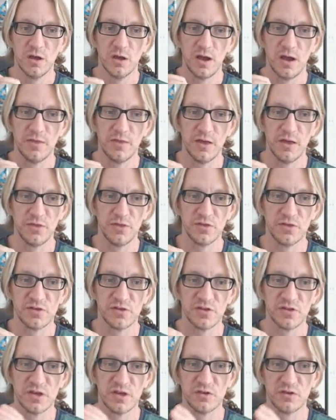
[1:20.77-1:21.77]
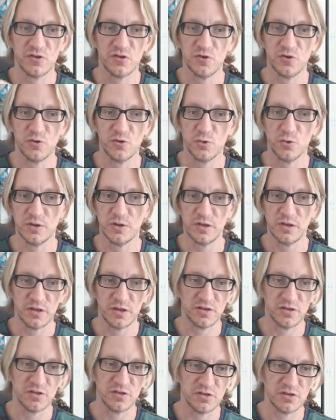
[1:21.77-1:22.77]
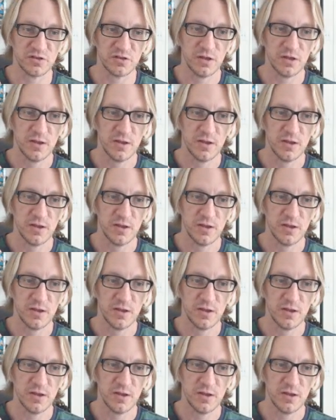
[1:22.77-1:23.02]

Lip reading: and that this is stick 2 and that this is